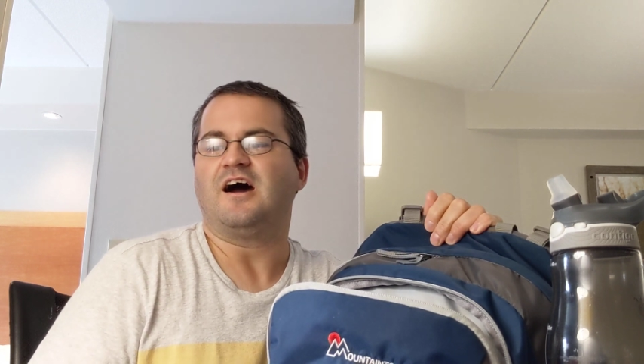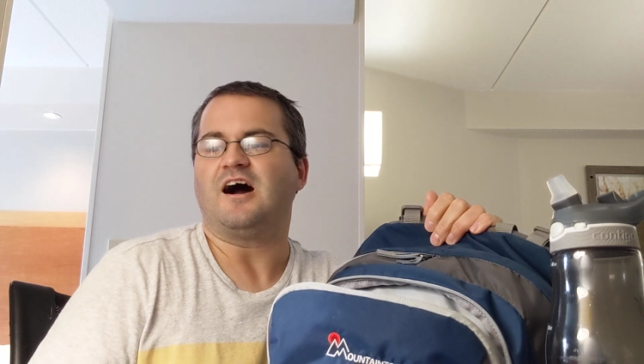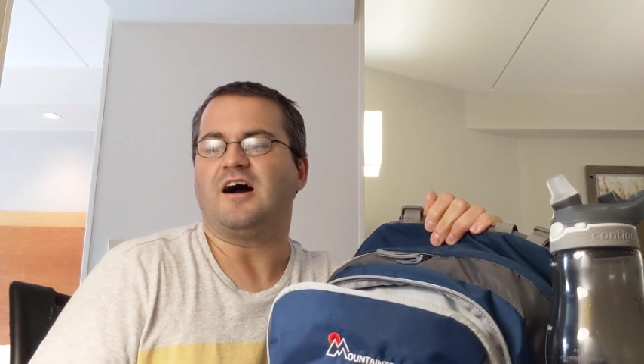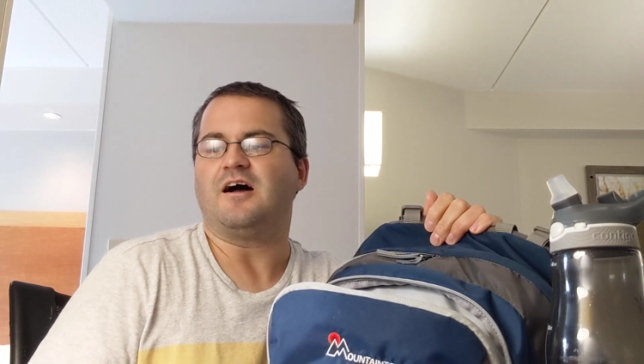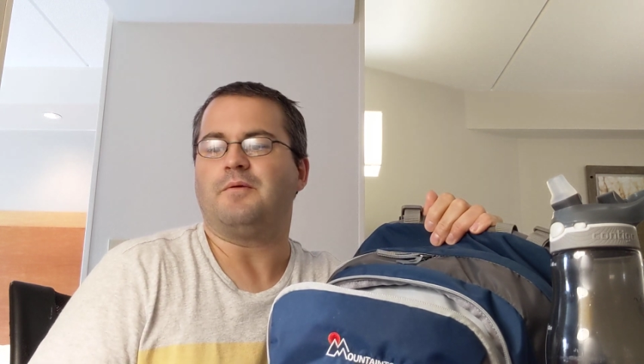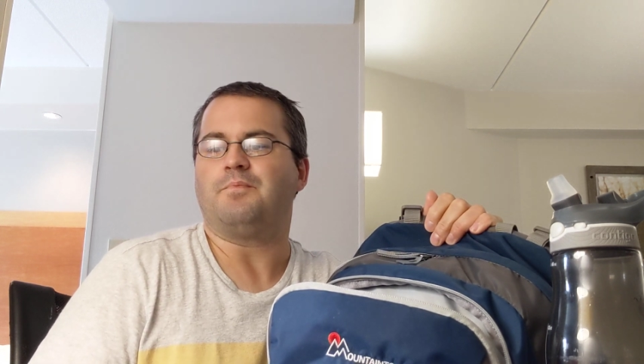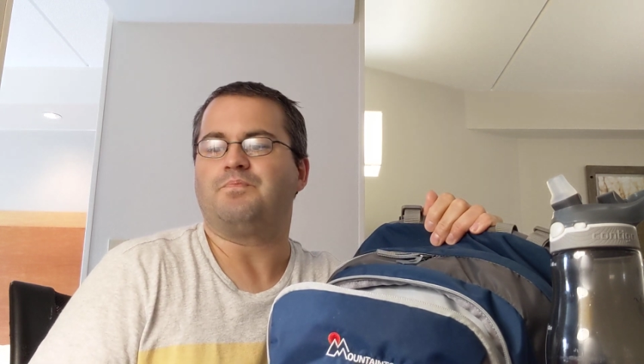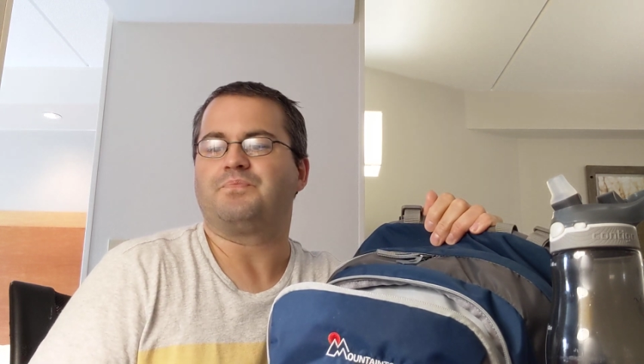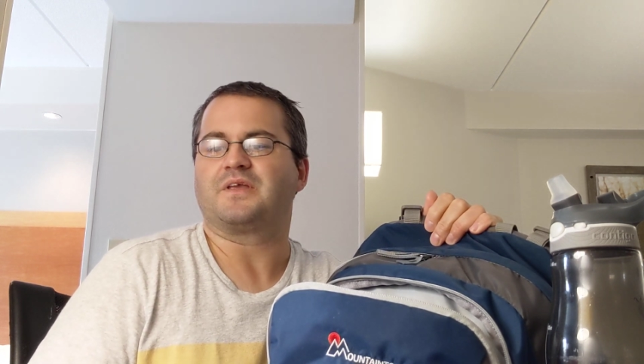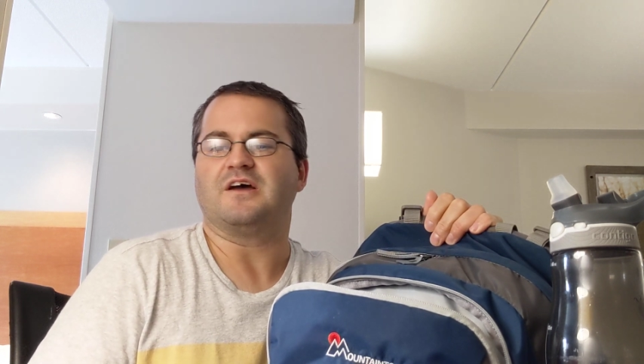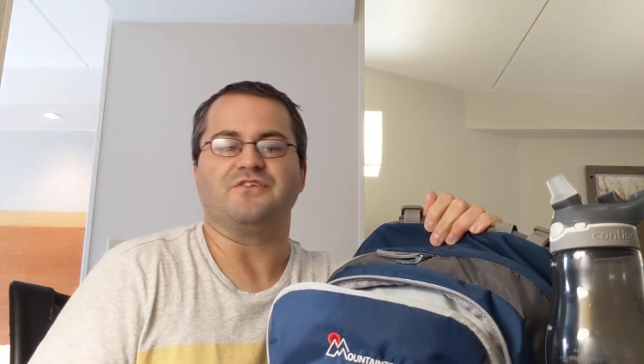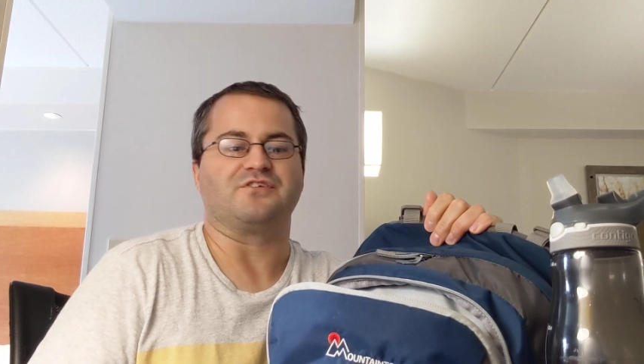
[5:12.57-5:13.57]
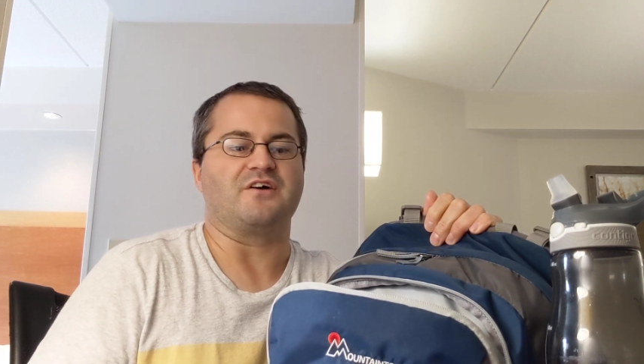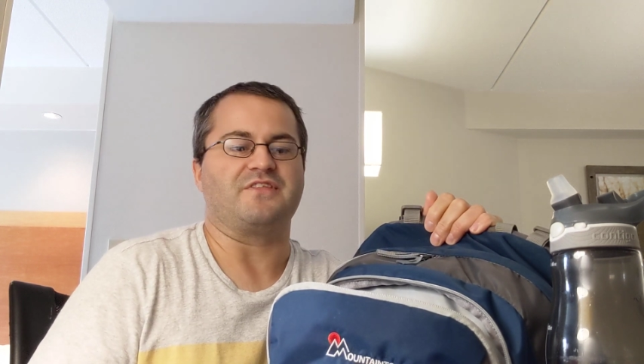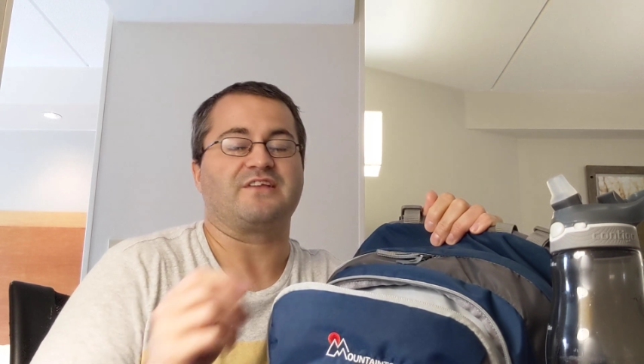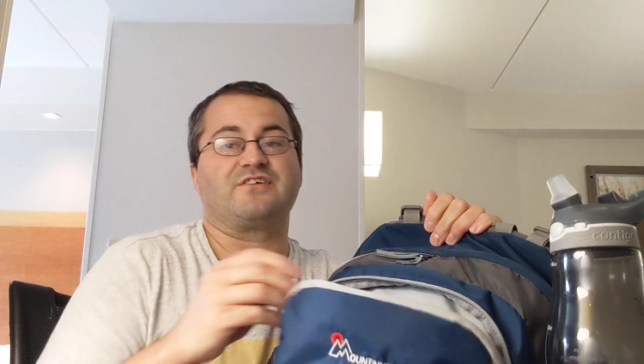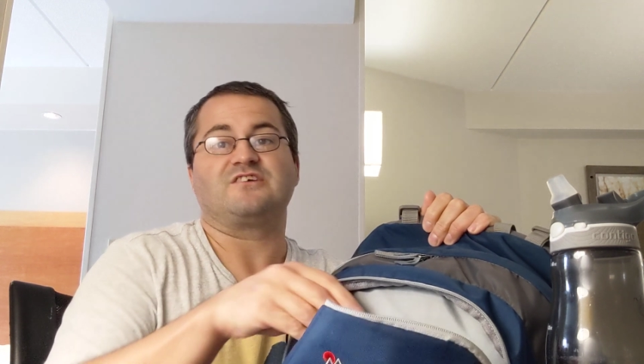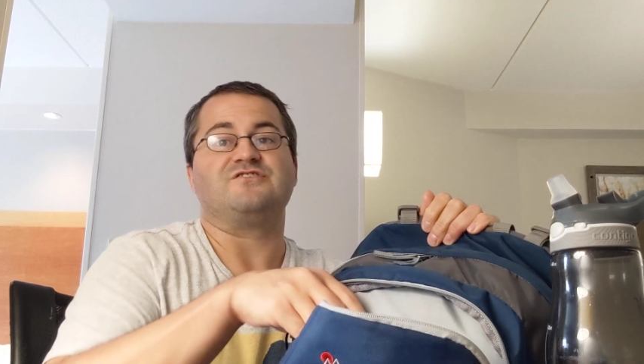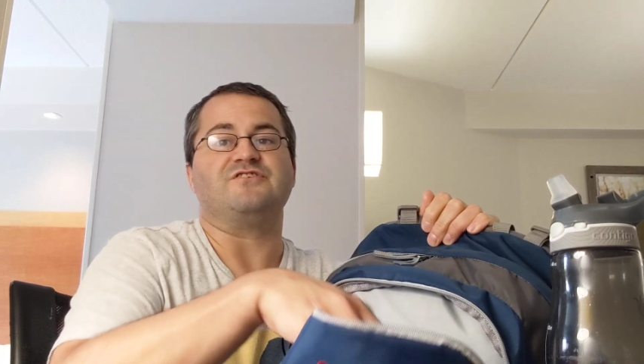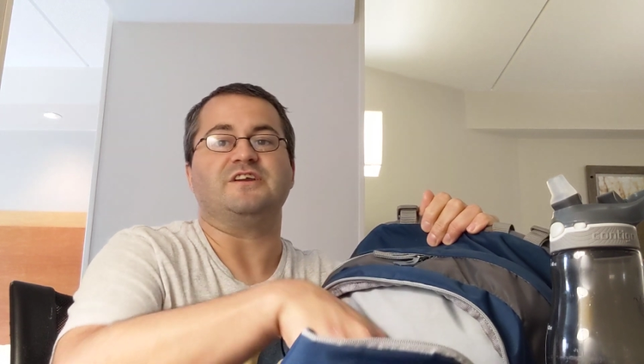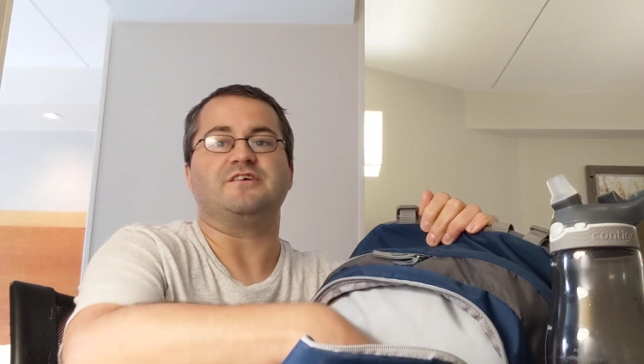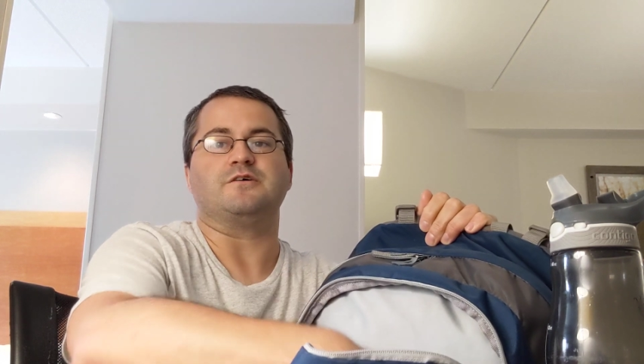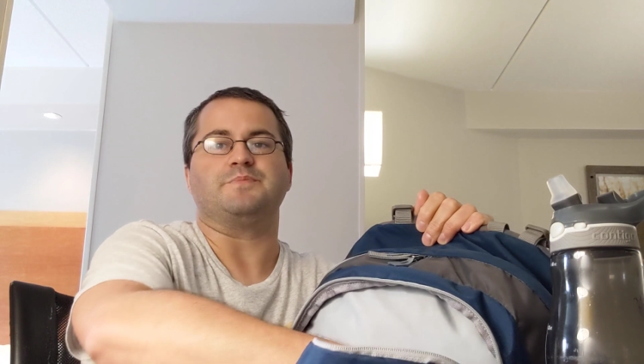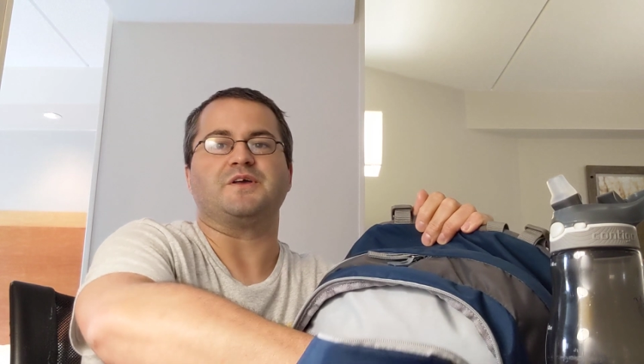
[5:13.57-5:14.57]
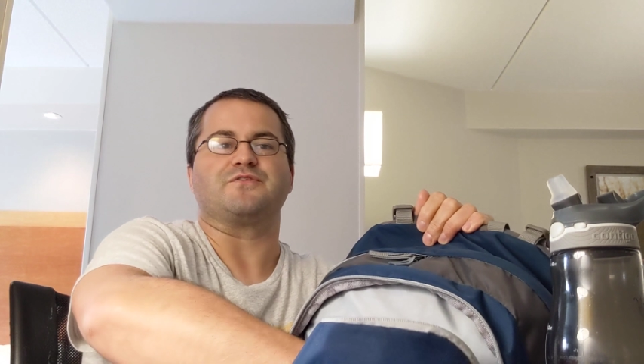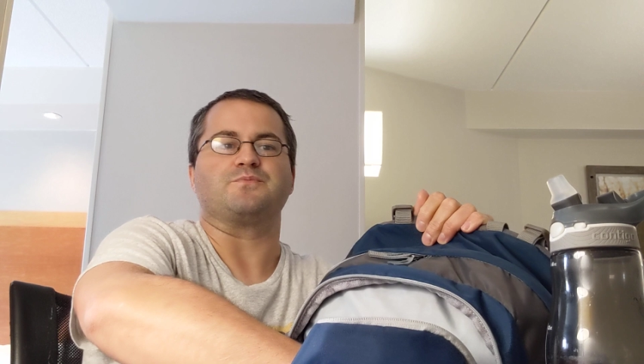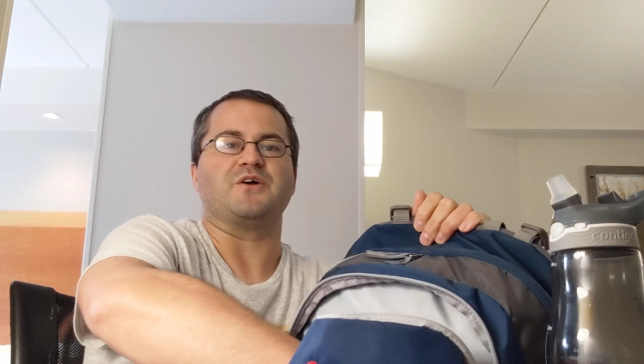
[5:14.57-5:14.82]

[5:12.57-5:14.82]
And so that's actually really good because